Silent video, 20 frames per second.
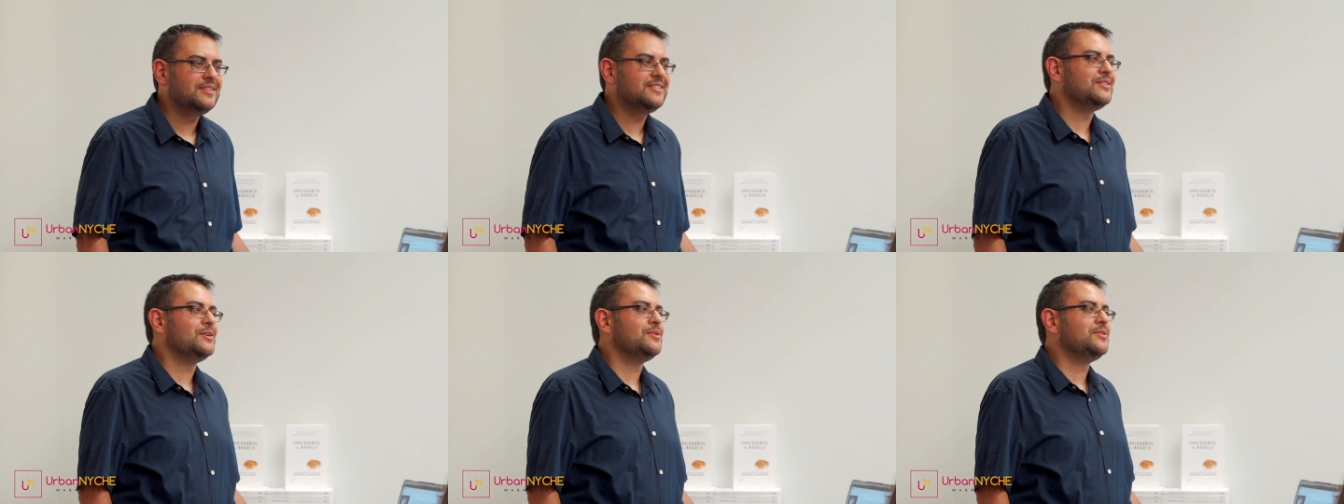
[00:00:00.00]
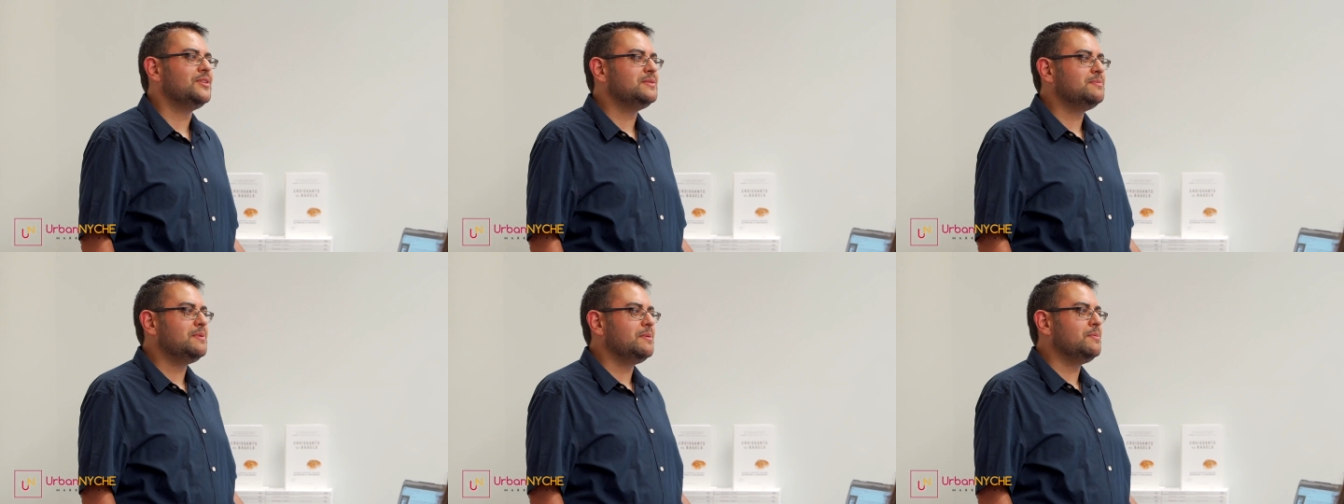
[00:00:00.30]
So
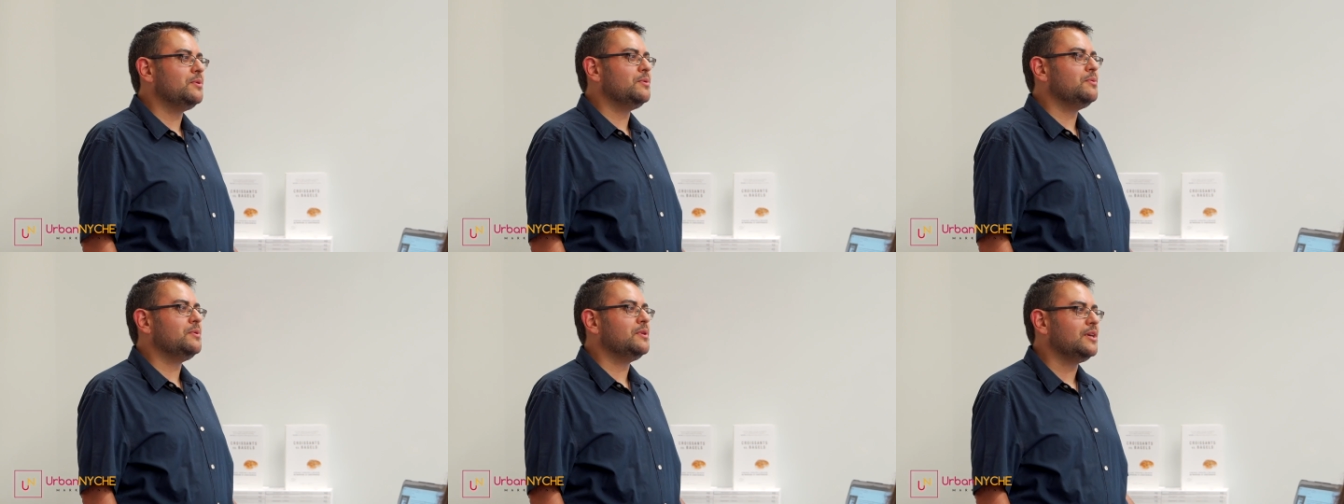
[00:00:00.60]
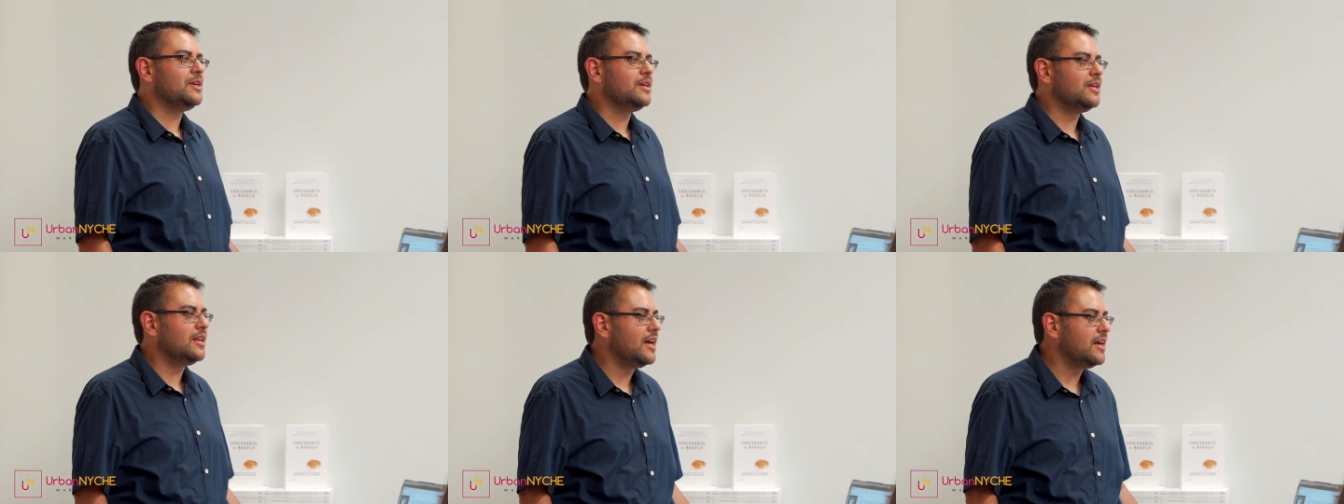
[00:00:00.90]
these people are
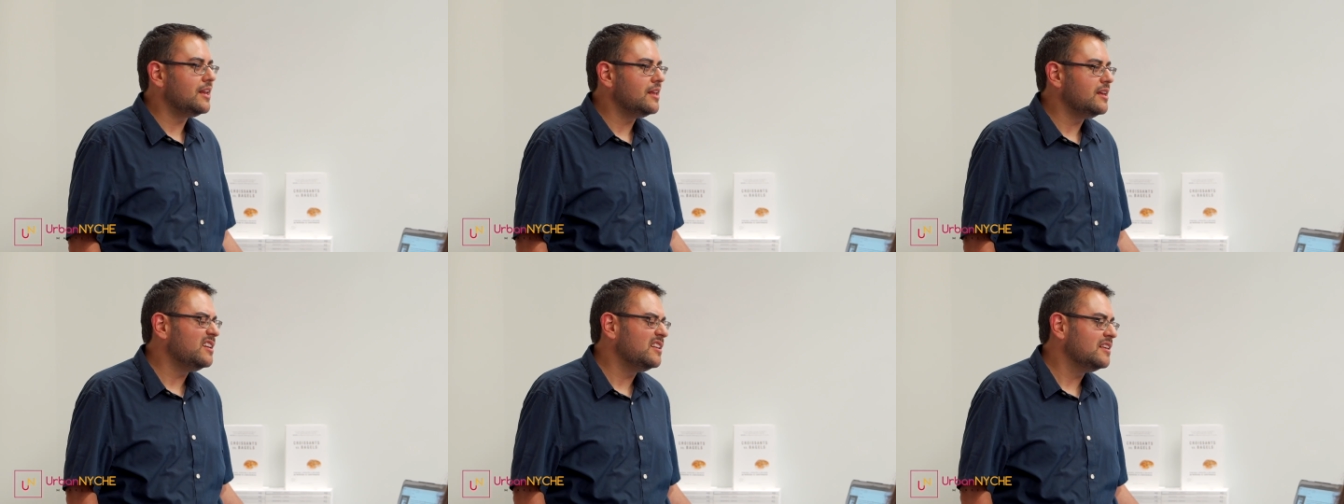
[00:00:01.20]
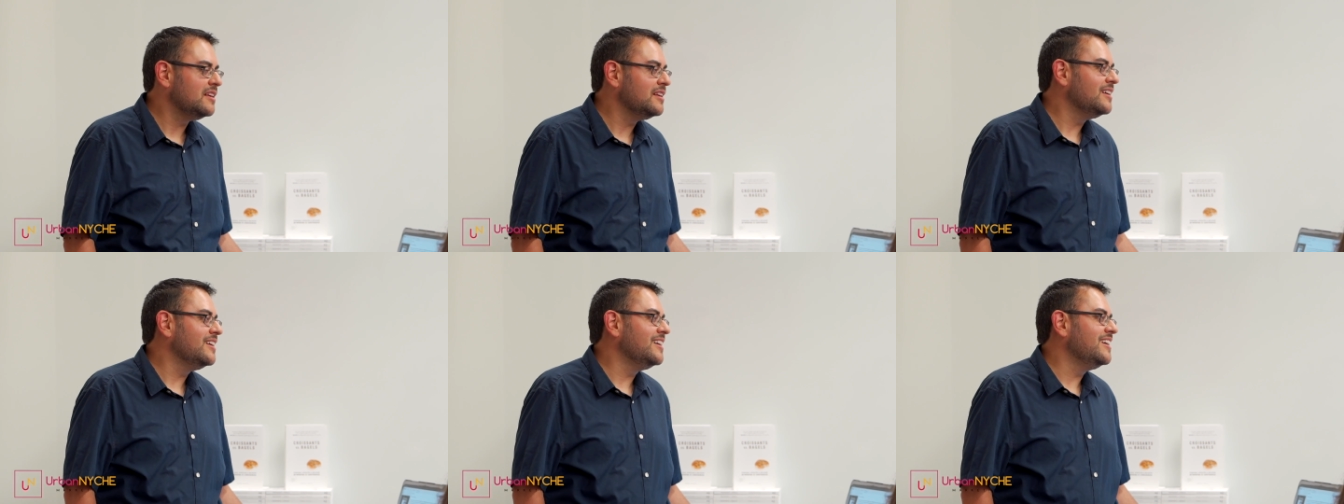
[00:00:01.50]
really good at it.
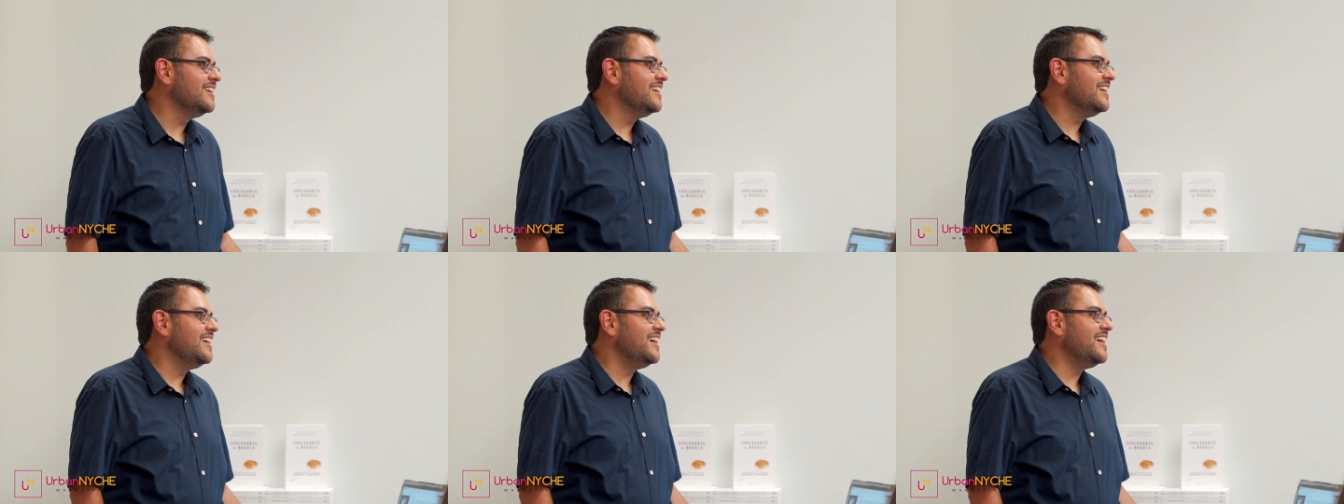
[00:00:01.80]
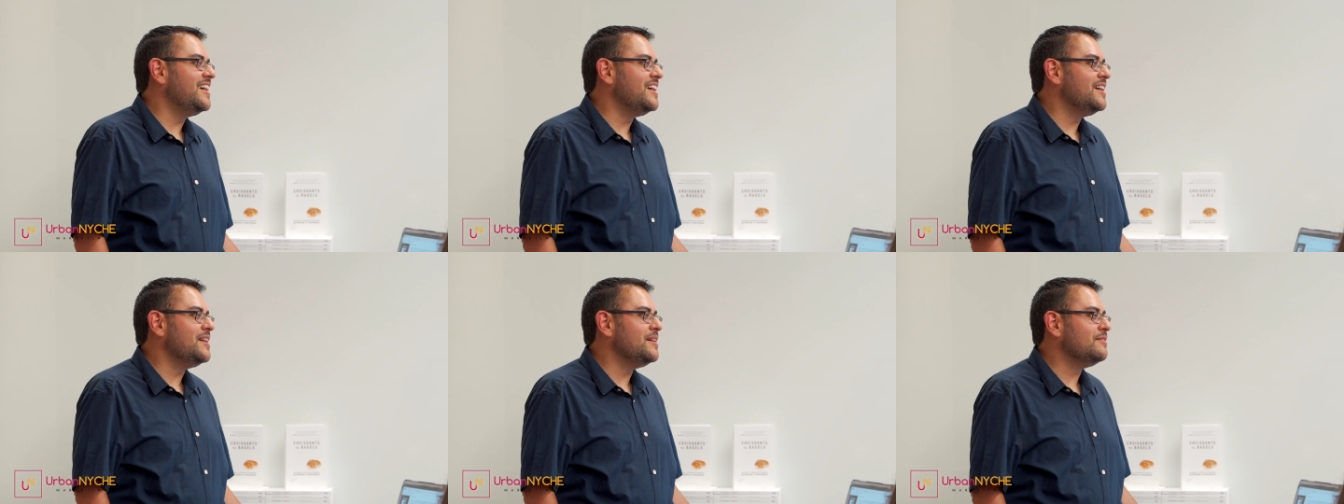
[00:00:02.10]

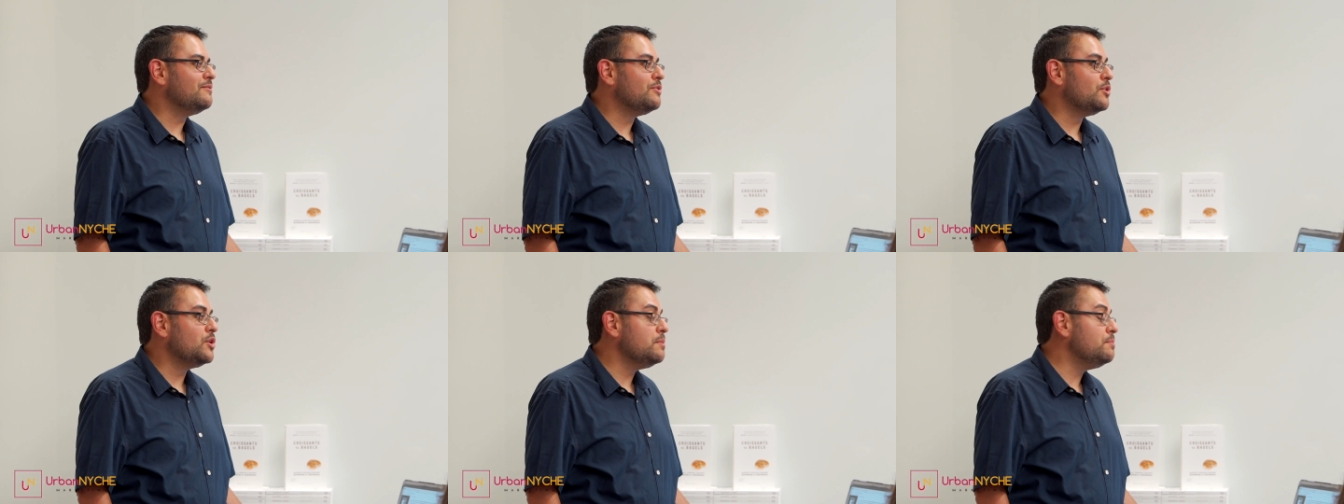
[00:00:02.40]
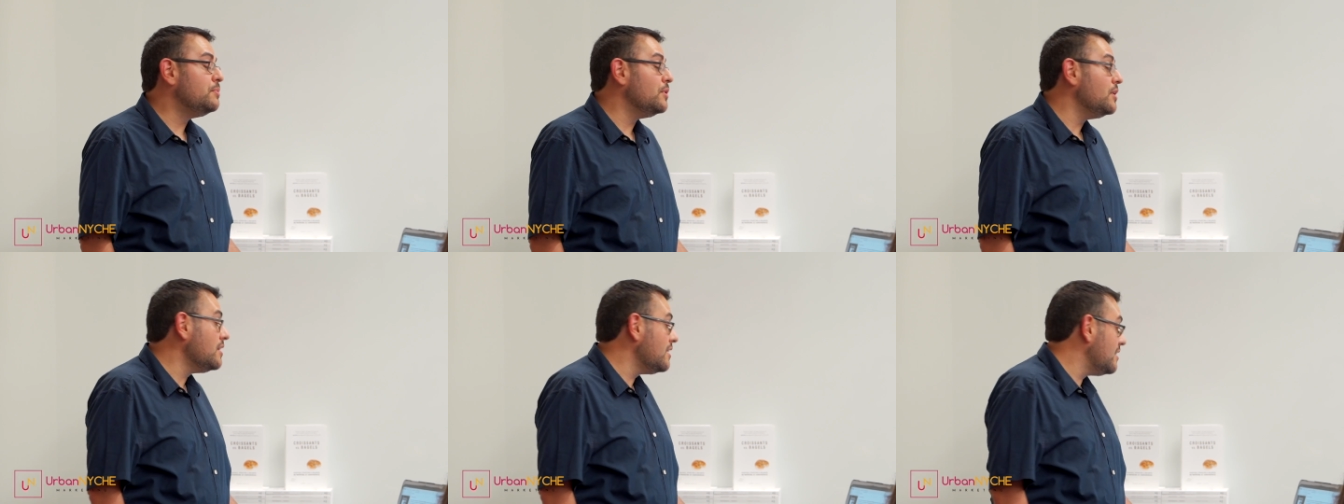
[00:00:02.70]
Uh, wrote a
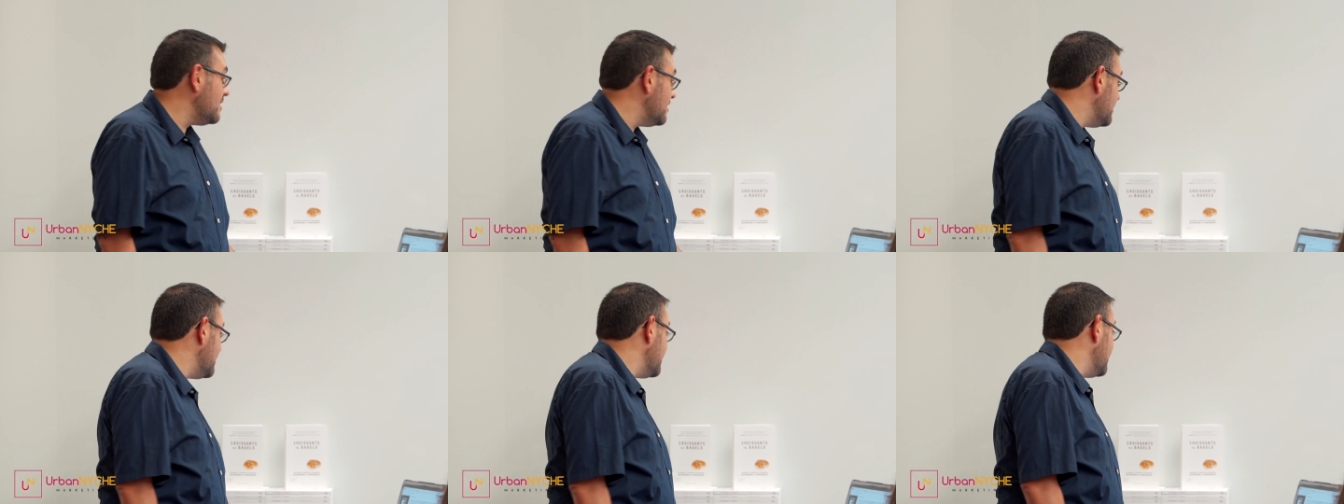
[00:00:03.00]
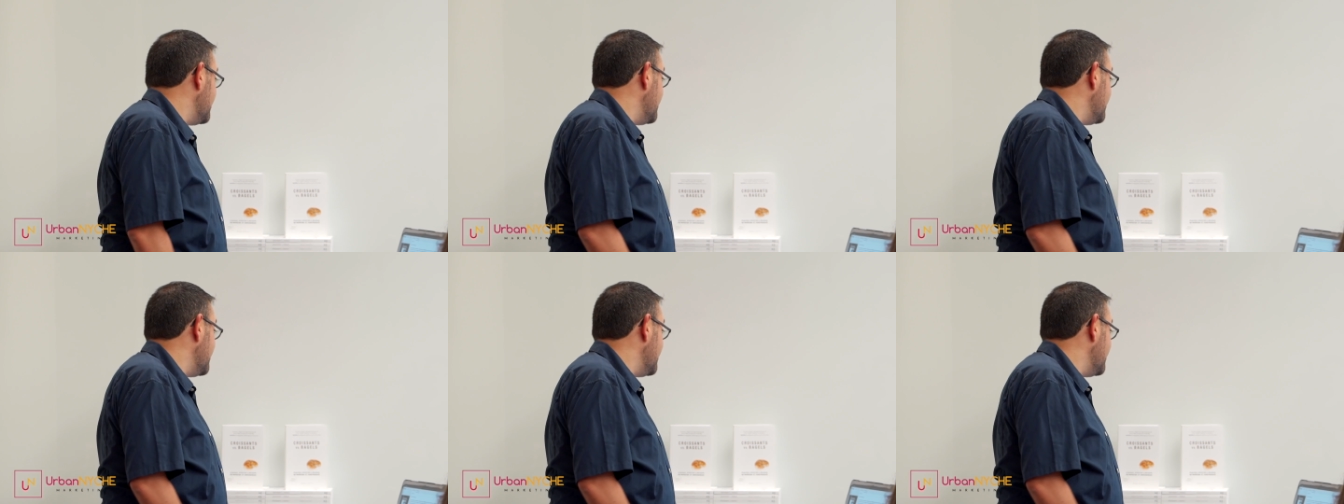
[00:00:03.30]
book,